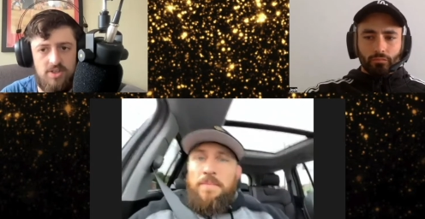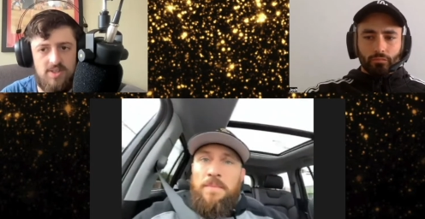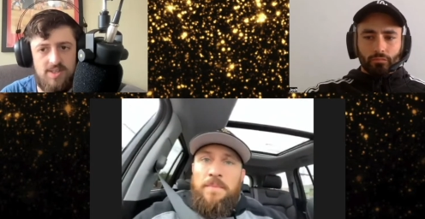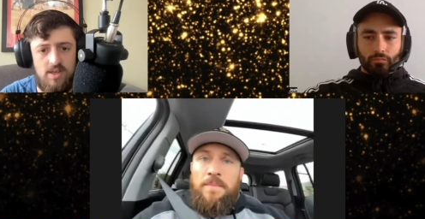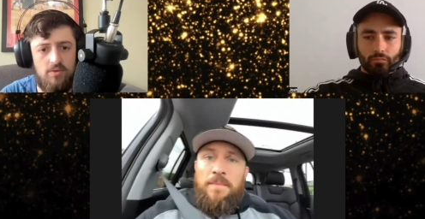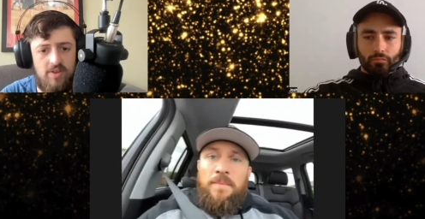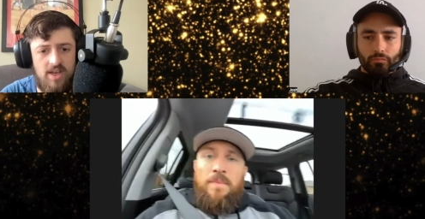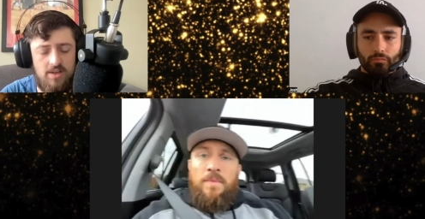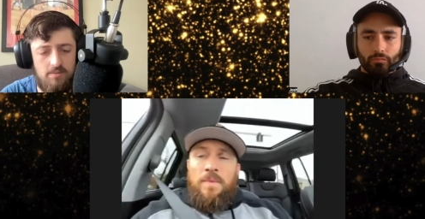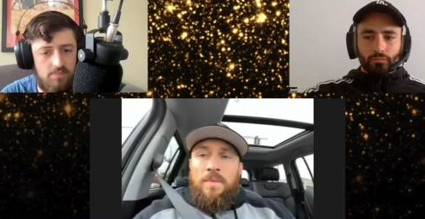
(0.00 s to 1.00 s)
Speaker 1: yourself,
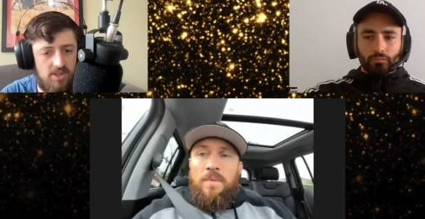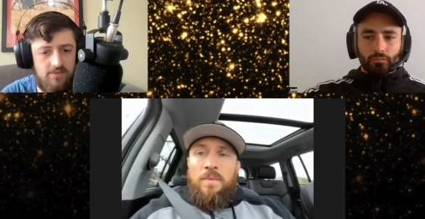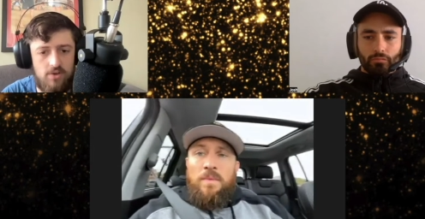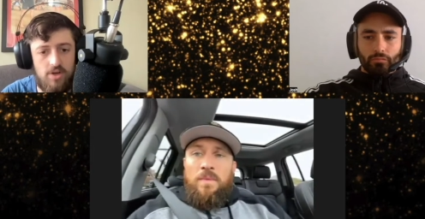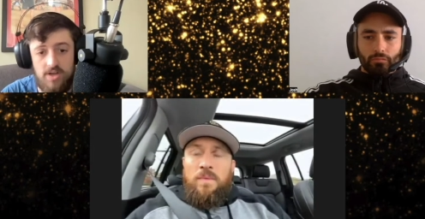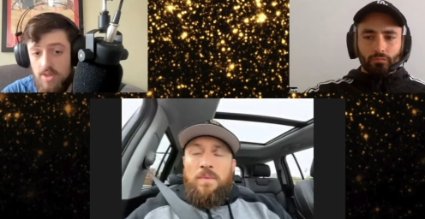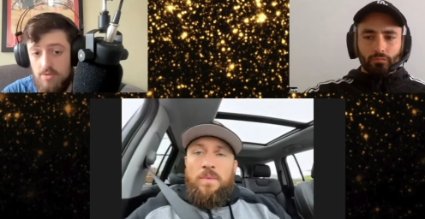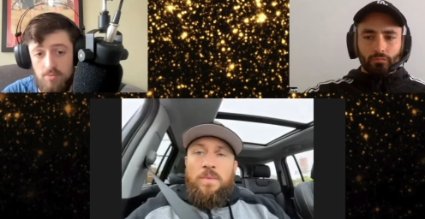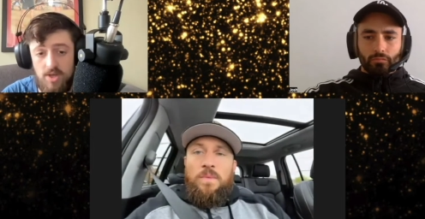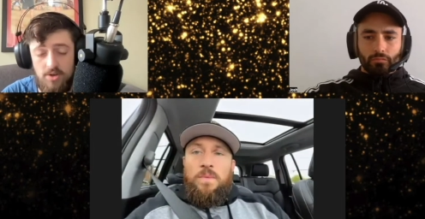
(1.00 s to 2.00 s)
and believe got
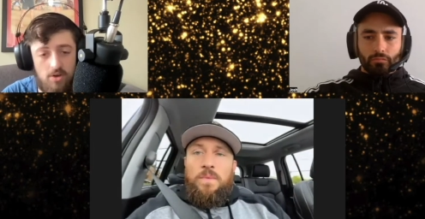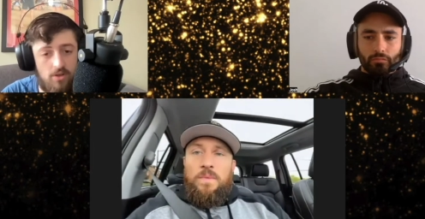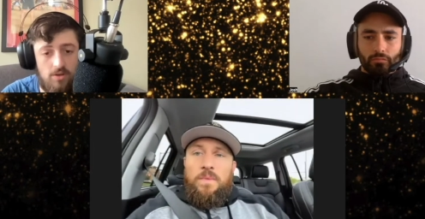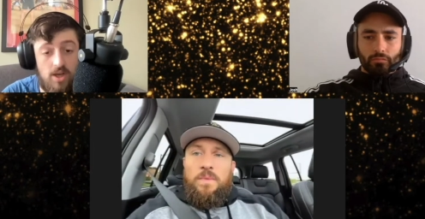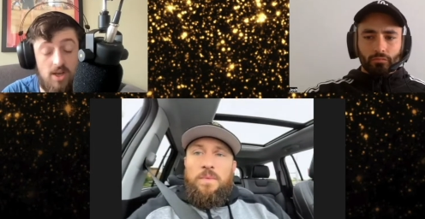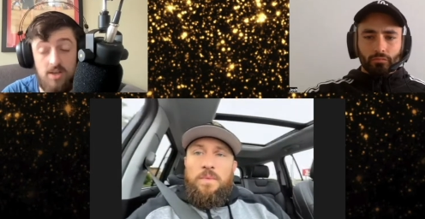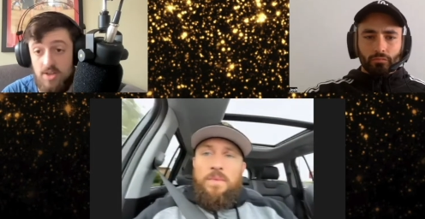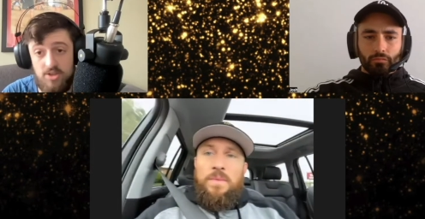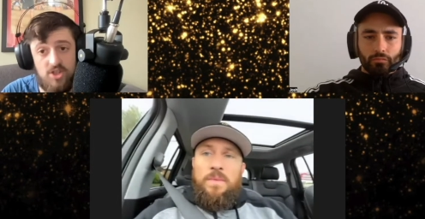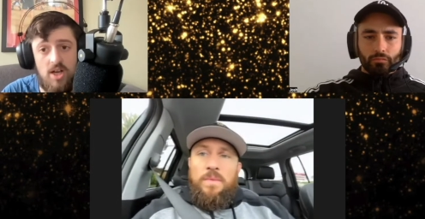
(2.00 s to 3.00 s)
another one on the uh,
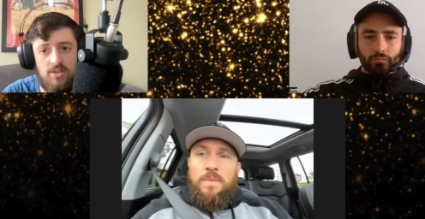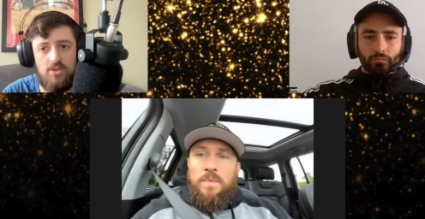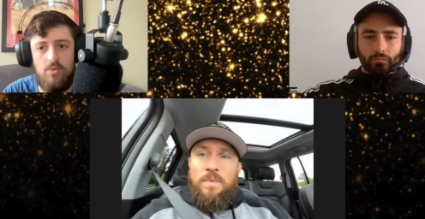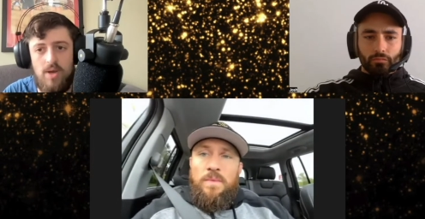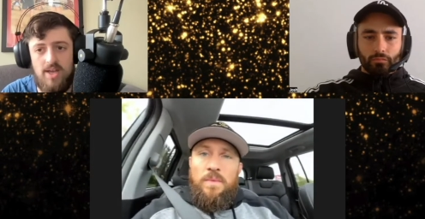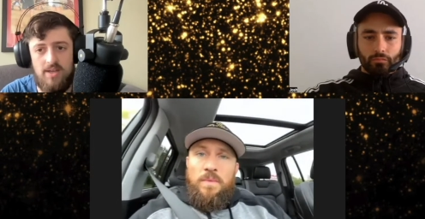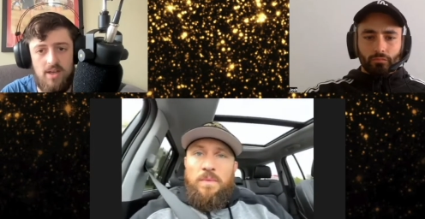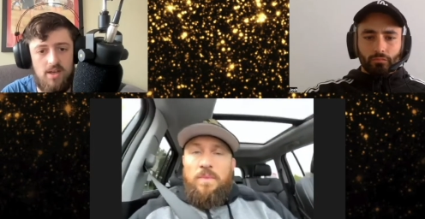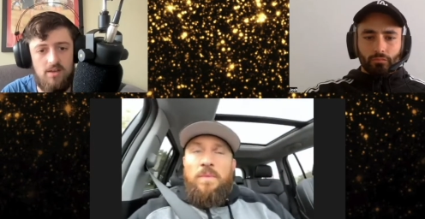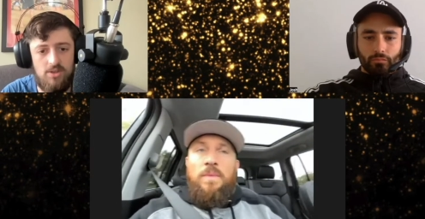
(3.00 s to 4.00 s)
another child on the
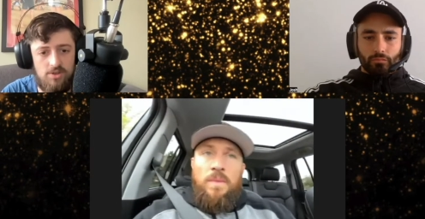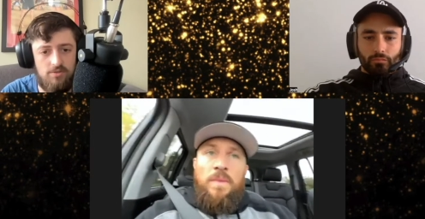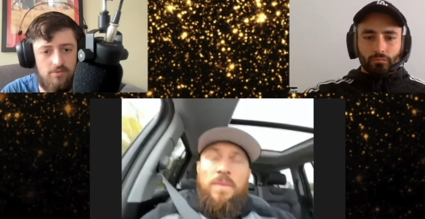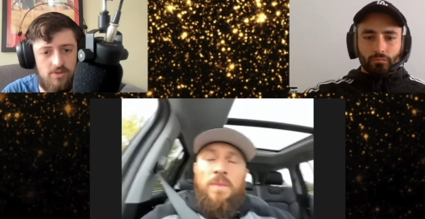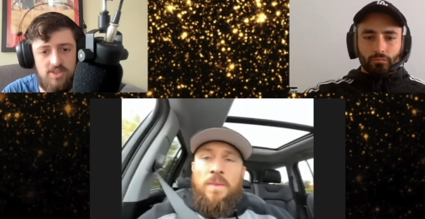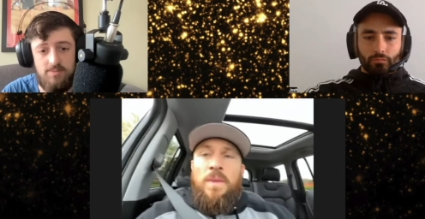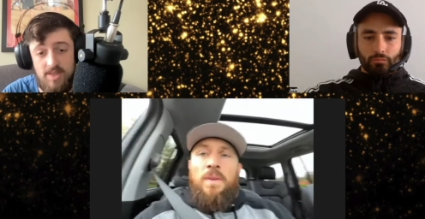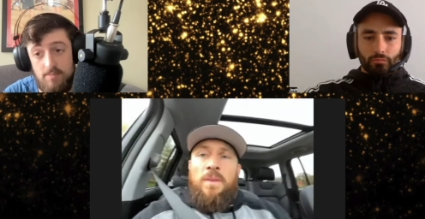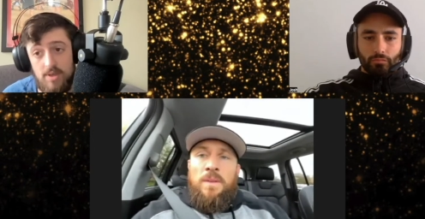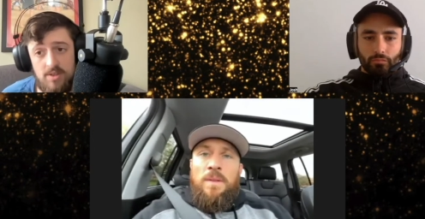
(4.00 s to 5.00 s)
way uh, due for
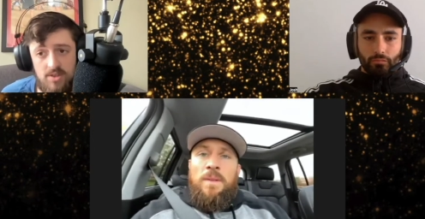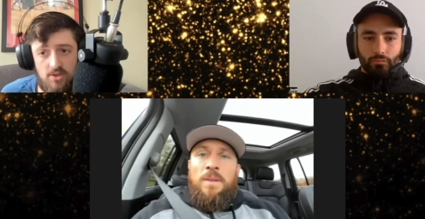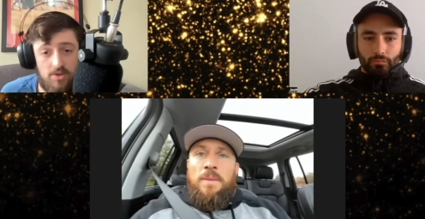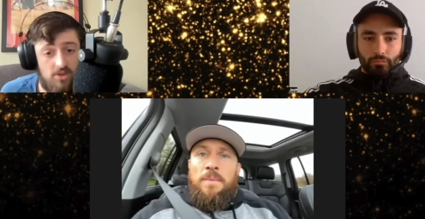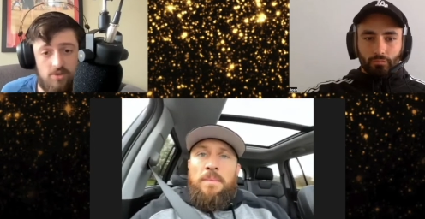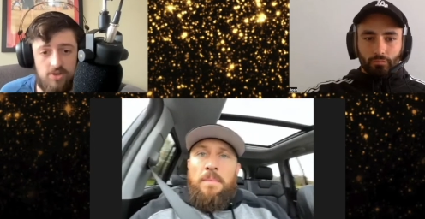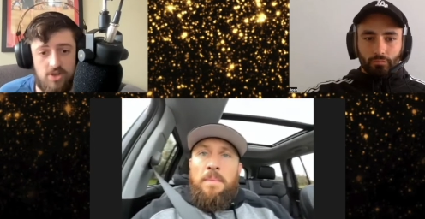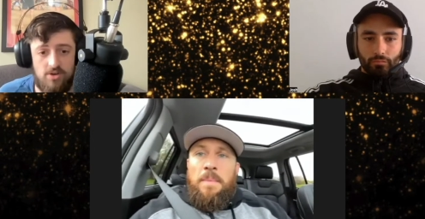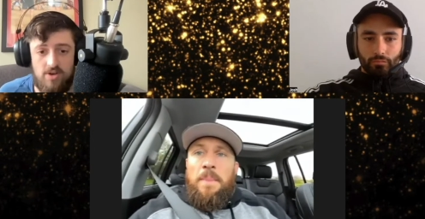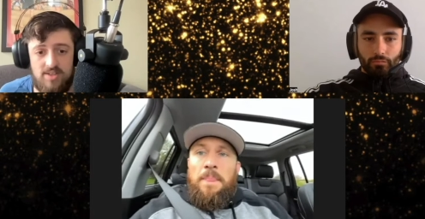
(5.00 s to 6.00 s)
September. So, a huge
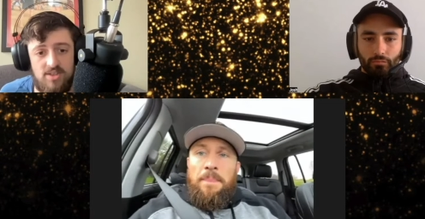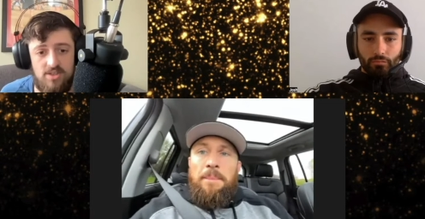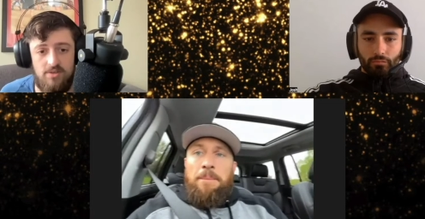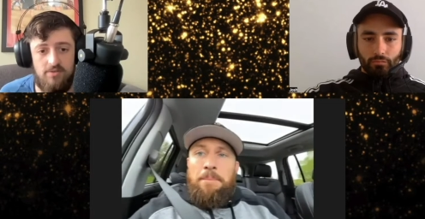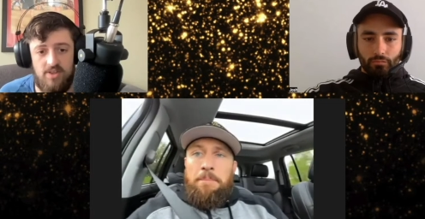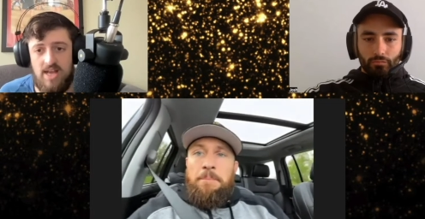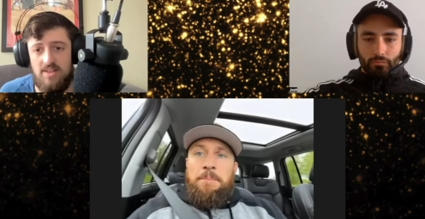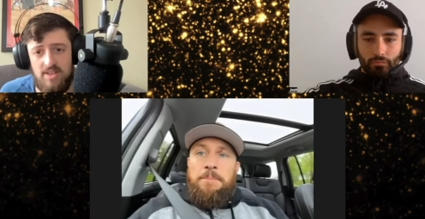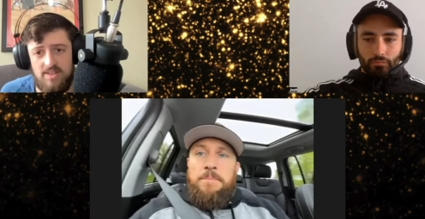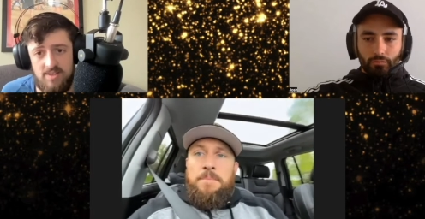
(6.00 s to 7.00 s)
congrats to you for
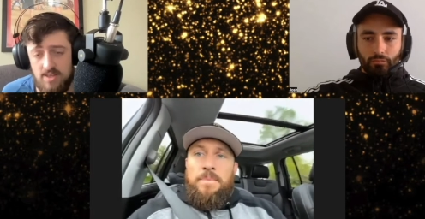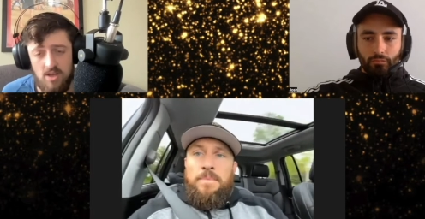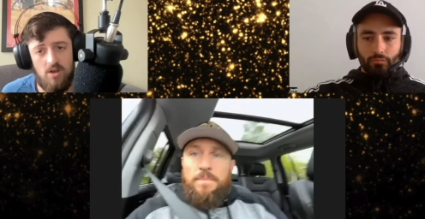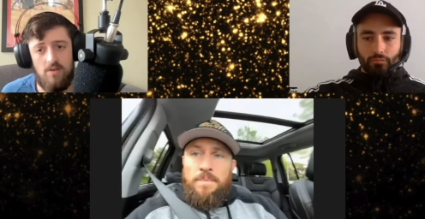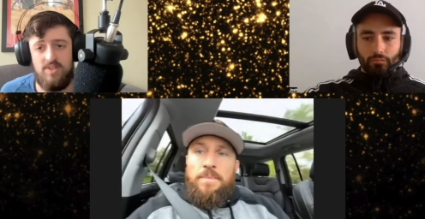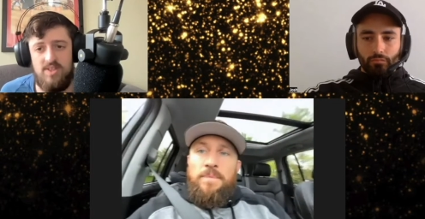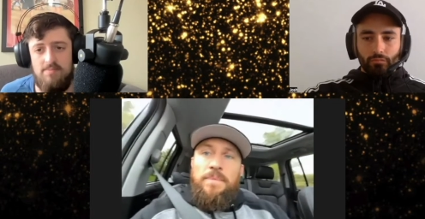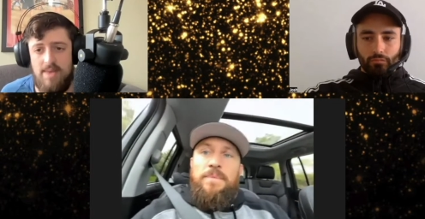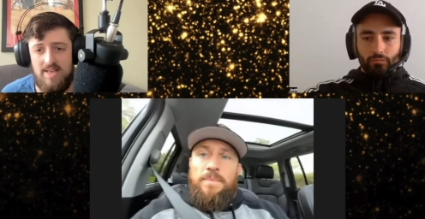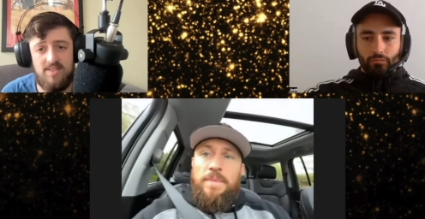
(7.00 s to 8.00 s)
that. That's
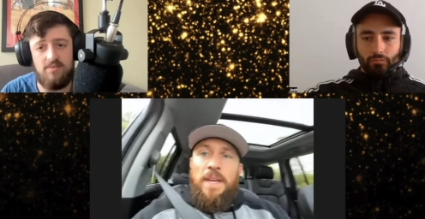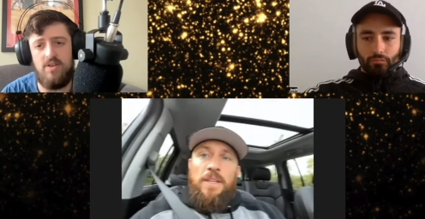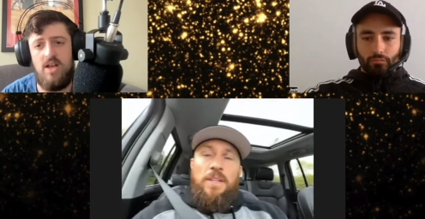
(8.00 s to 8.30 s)
obviously massive.